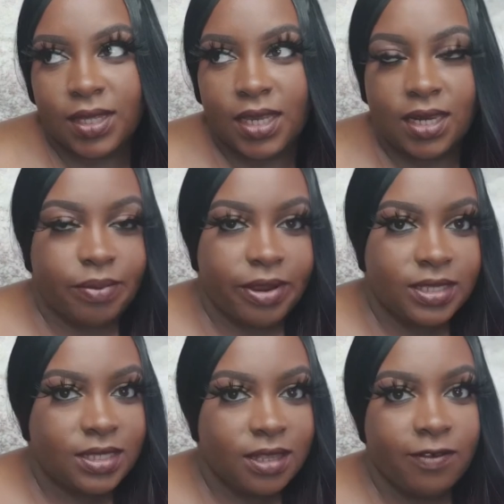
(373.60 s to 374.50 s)
indie
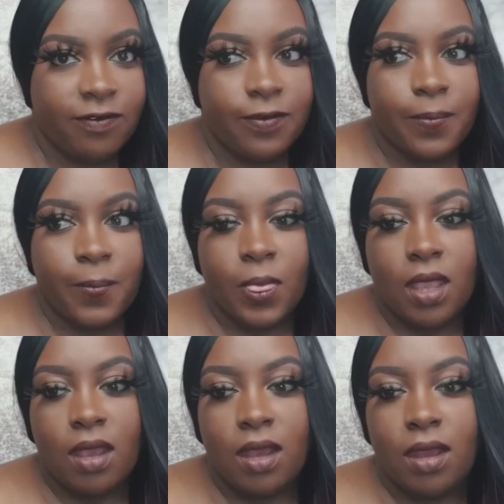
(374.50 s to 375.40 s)
brand stuff,
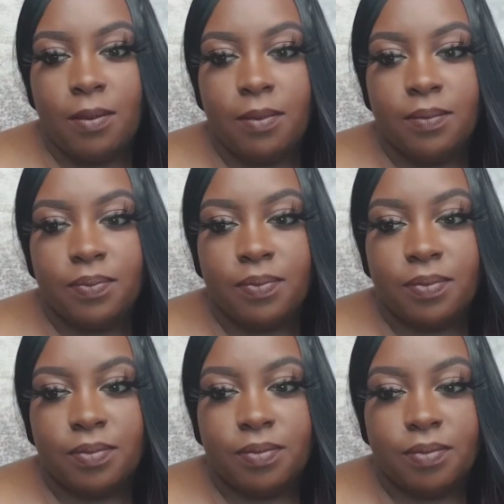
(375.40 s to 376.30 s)
um,
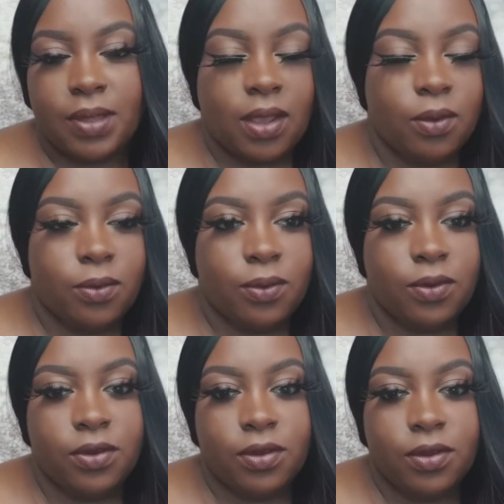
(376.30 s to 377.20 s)
back
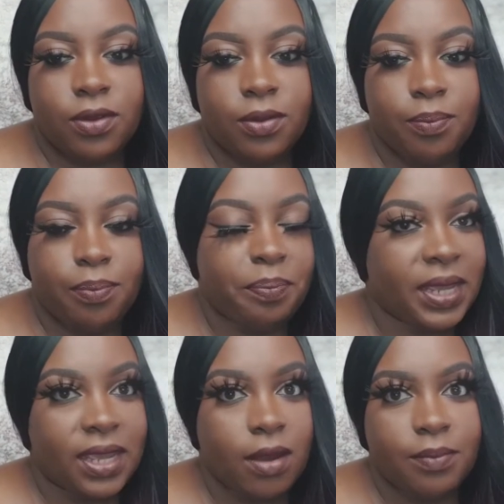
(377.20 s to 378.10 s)
owned
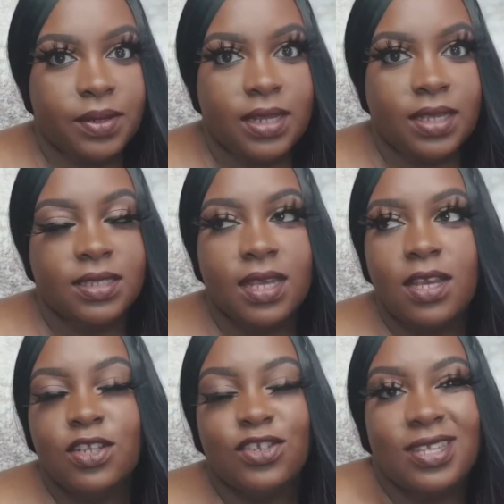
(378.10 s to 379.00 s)
big companies,
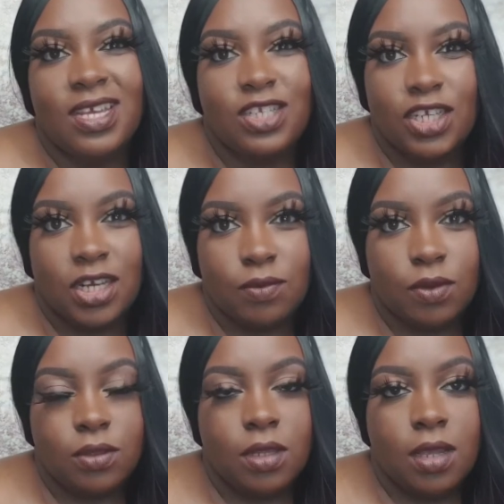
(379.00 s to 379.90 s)
just in
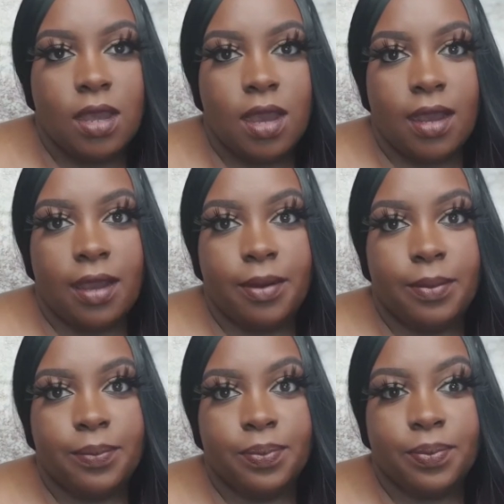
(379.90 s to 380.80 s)
general,
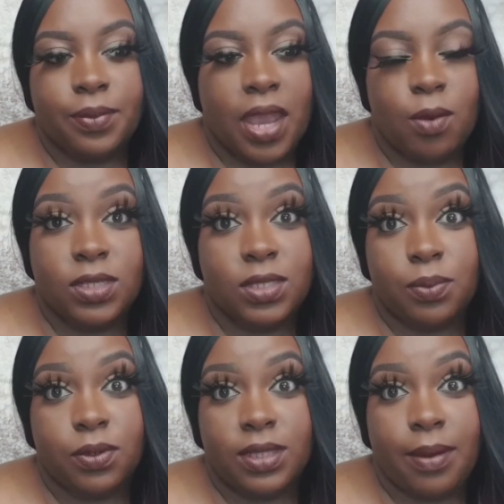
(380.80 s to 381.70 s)
um, I would
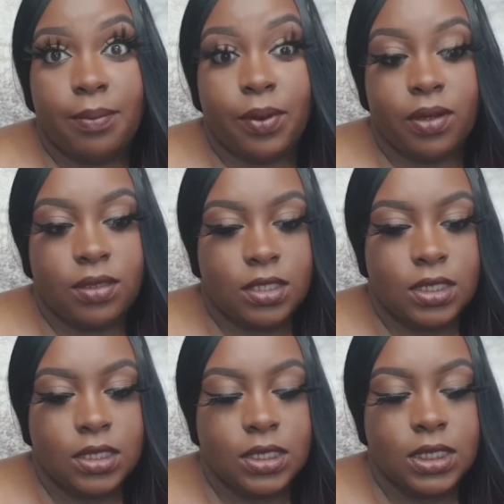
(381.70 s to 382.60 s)
support them.
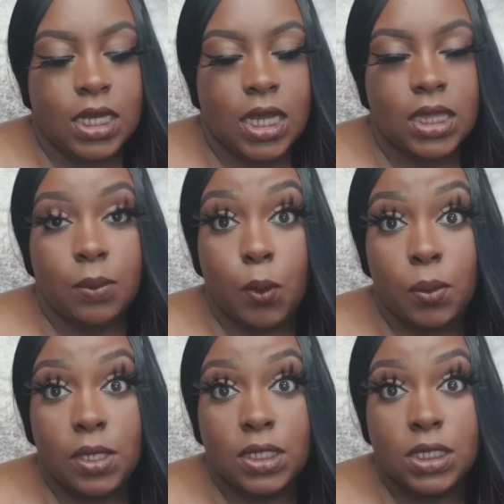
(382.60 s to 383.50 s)
But at the
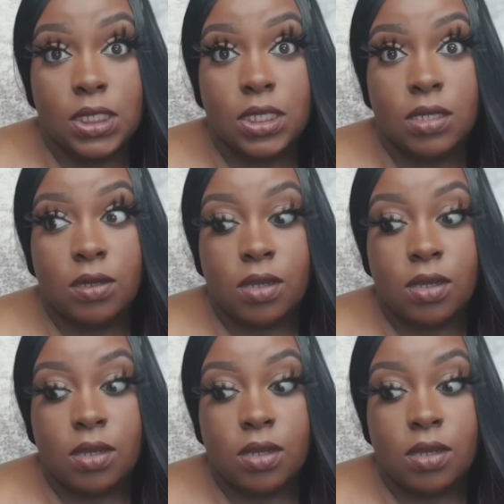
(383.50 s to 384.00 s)
moment,